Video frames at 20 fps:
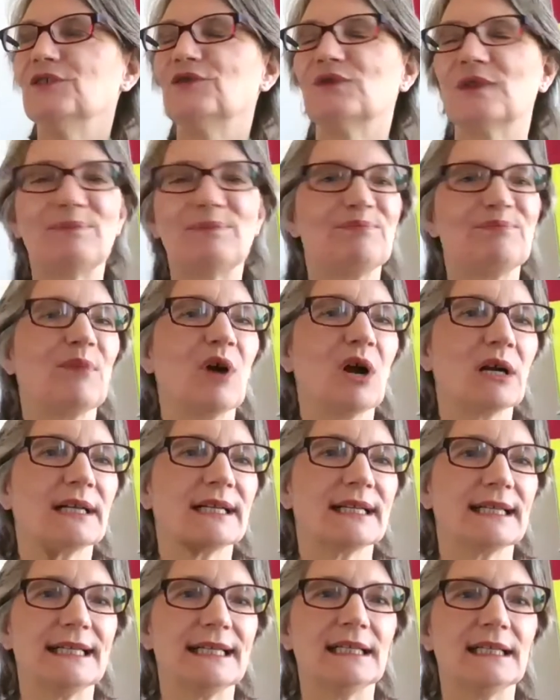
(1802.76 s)
drip
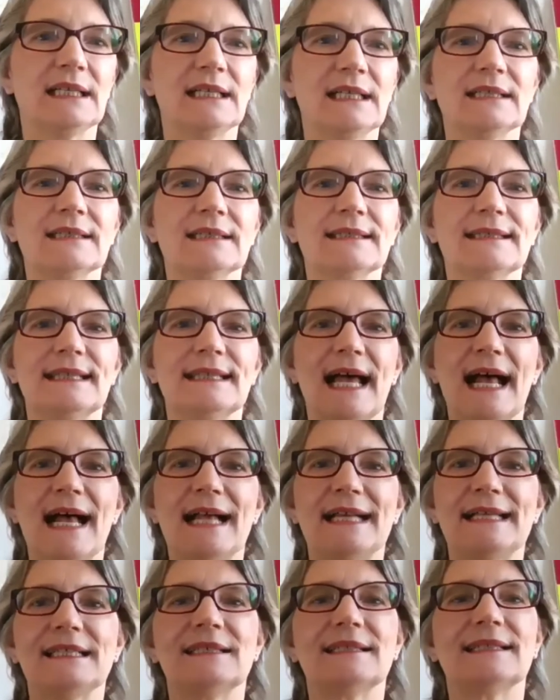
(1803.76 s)
marketing is
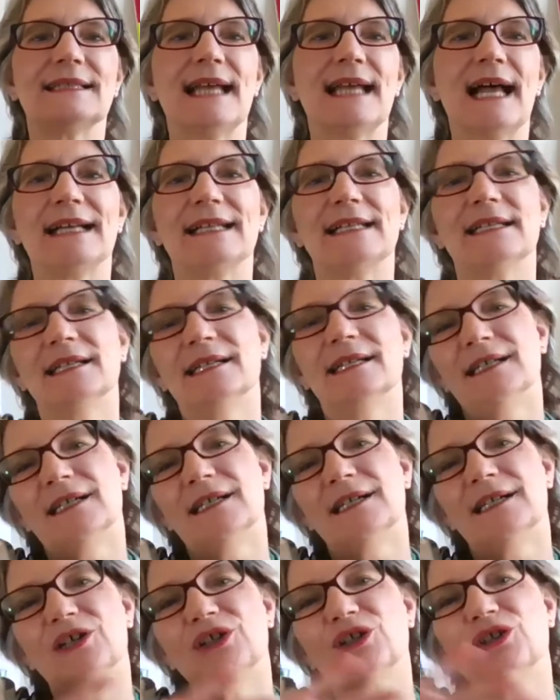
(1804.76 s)
that it's that
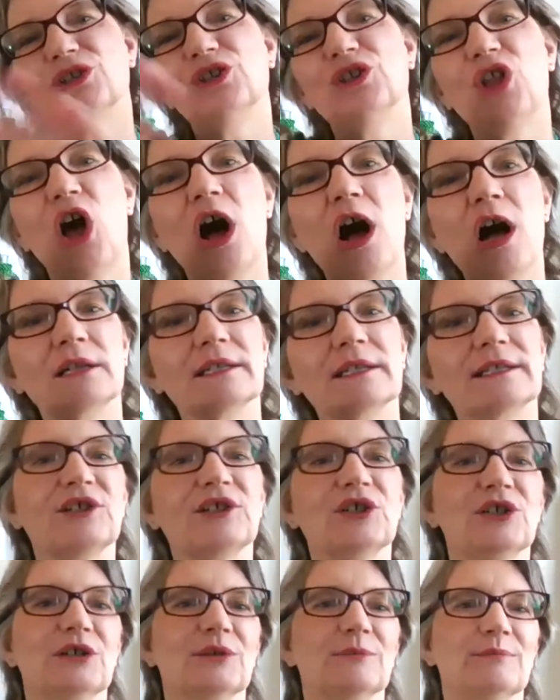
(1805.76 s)
long
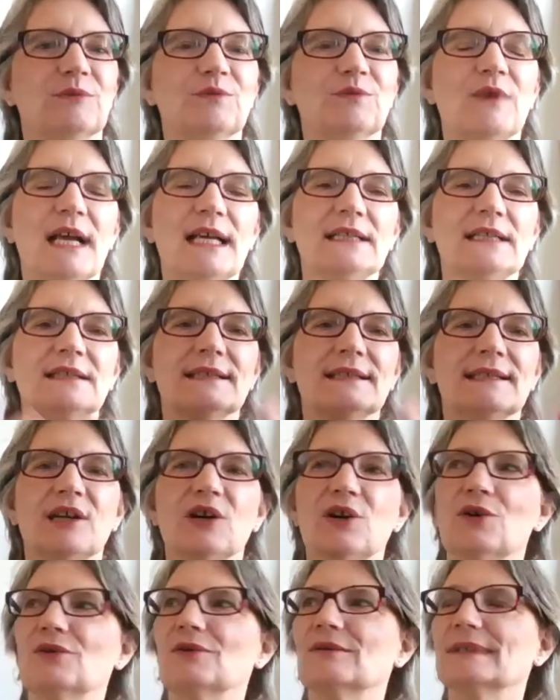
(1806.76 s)
term, right?
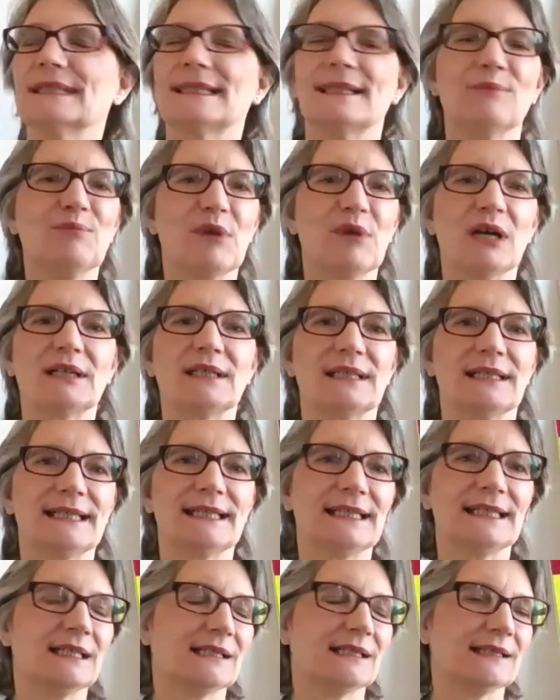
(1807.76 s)
So some
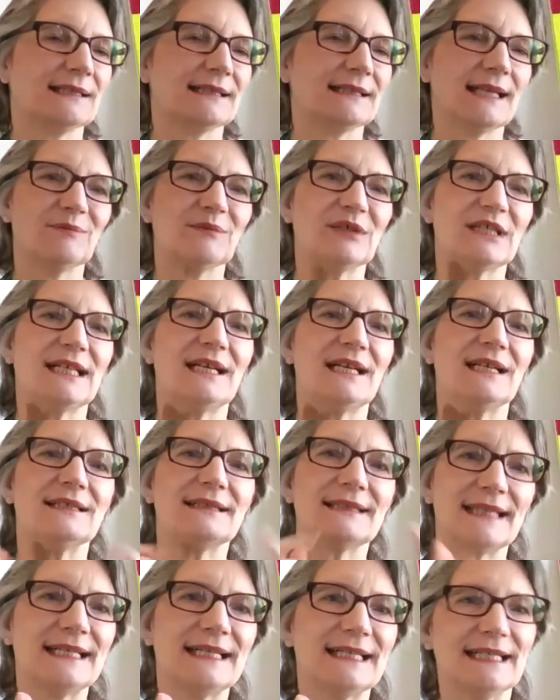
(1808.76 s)
marketing is, I'm going to
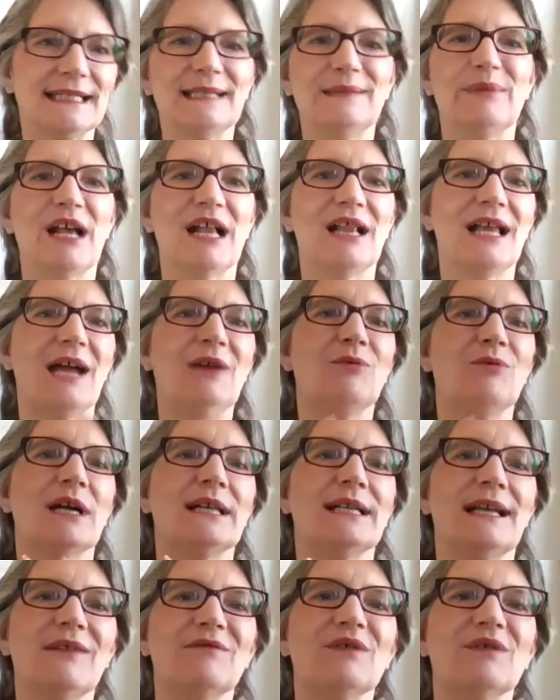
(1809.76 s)
send an email, I want
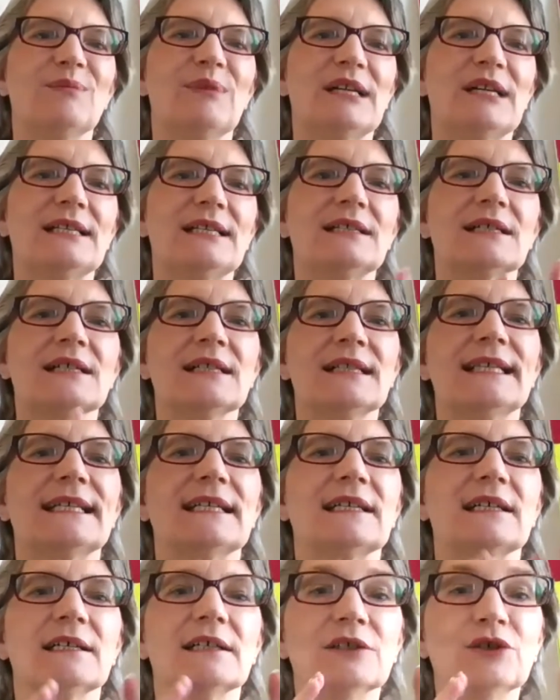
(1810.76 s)
everybody to
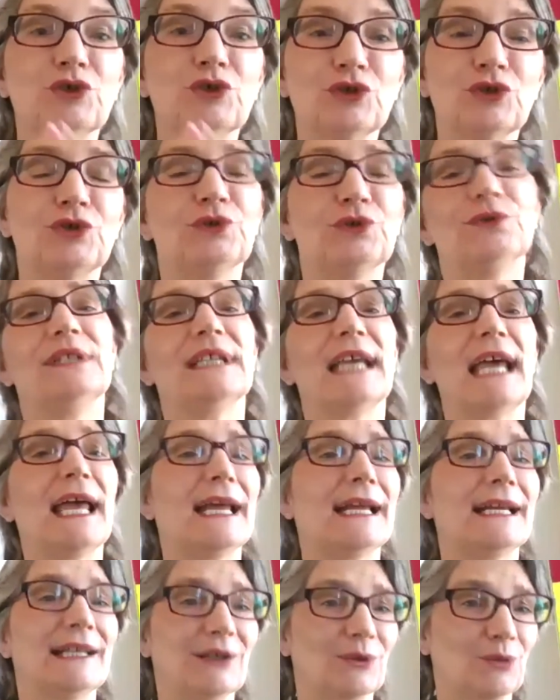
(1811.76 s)
click
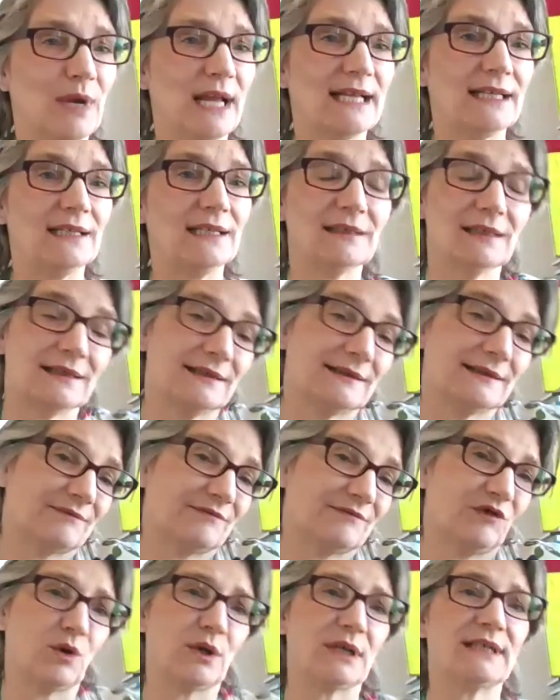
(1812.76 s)
today, right? Because
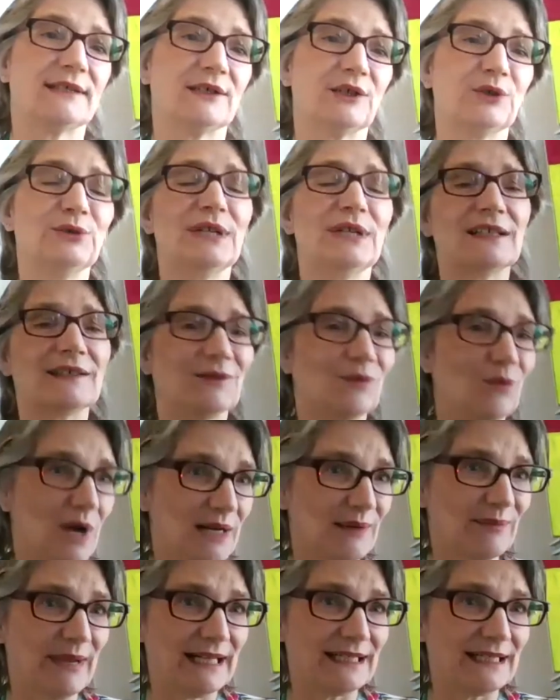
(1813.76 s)
of course, who doesn't want
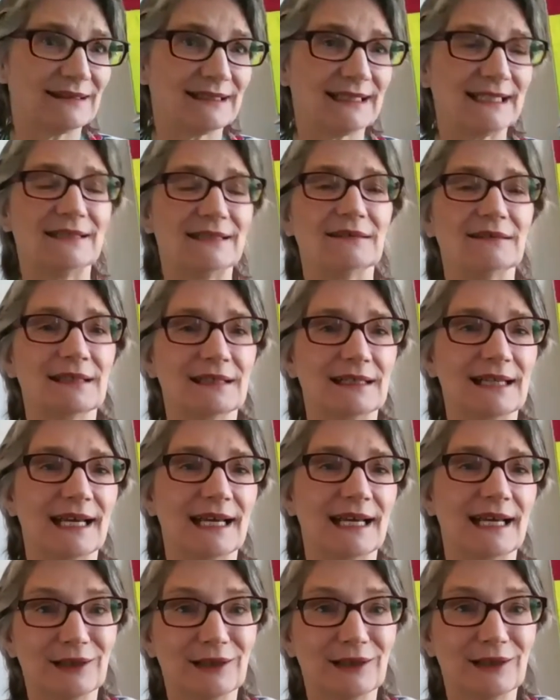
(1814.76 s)
to make a sale today?
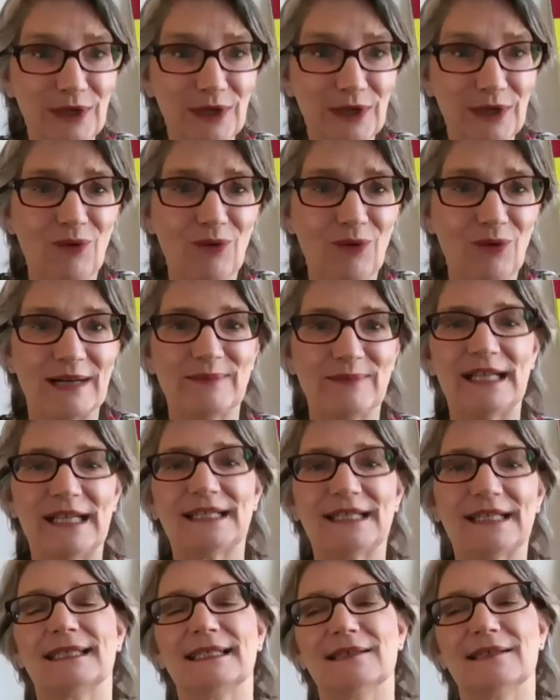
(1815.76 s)
We all want to make
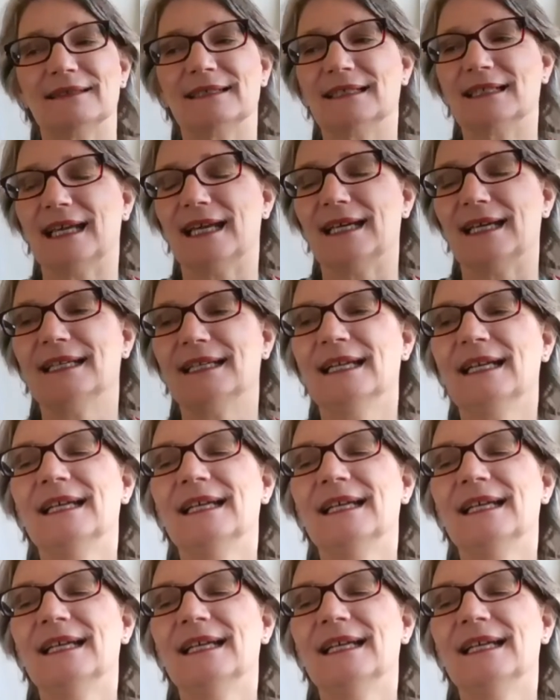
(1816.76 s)
a sale today.